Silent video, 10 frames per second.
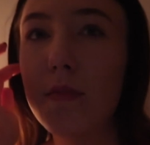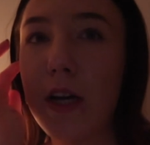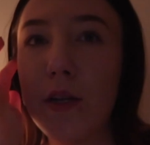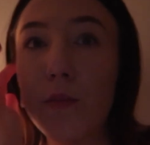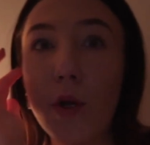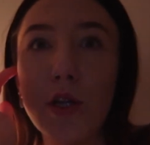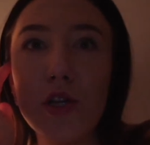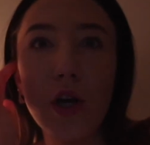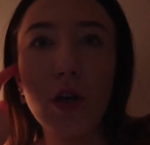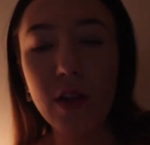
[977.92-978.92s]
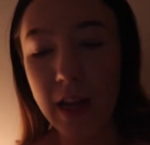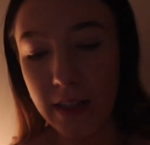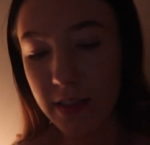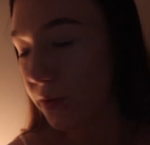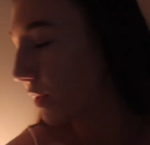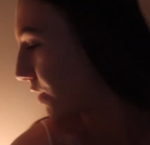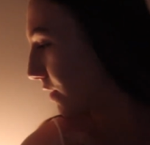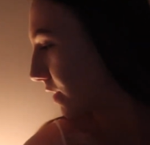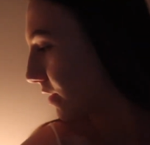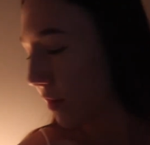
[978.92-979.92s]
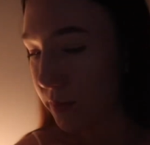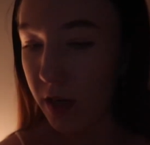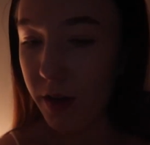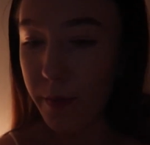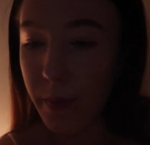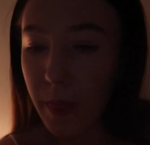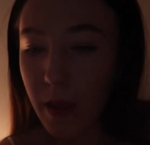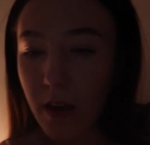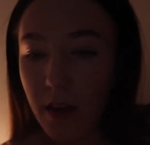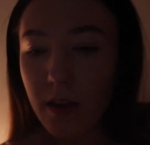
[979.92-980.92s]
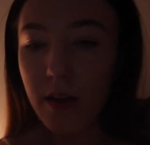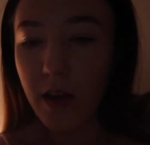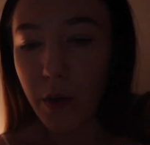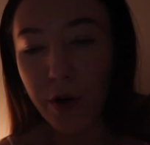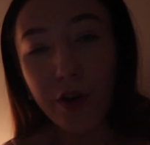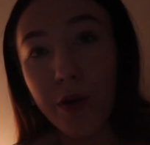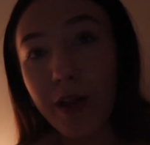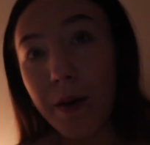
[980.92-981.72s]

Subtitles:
I can bullet journal and answer questions at the same time. I want to do